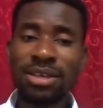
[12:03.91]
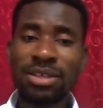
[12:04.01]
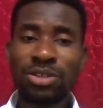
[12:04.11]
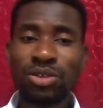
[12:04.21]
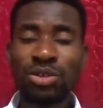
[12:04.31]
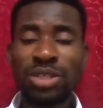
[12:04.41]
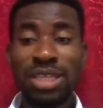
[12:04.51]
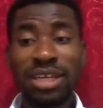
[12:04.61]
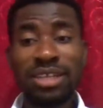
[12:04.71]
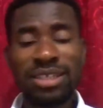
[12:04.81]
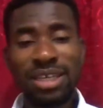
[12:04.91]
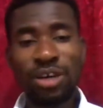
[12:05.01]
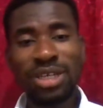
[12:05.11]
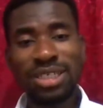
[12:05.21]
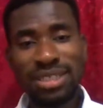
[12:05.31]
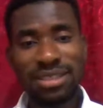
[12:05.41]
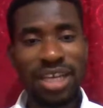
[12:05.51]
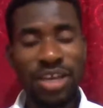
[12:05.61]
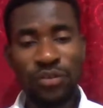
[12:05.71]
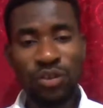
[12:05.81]
So these are other skills
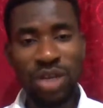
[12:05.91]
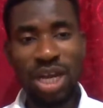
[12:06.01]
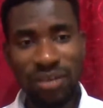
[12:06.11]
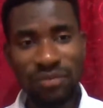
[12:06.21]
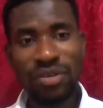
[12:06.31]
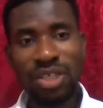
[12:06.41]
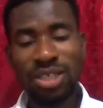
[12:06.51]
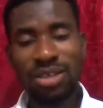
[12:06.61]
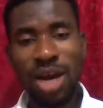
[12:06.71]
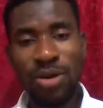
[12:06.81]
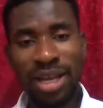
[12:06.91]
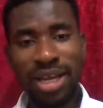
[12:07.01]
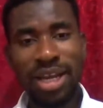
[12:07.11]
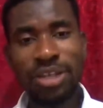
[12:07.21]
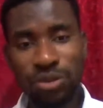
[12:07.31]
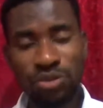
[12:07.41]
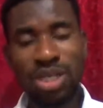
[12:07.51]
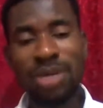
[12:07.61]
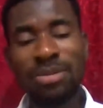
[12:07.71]
that if you have, I will encourage you to come.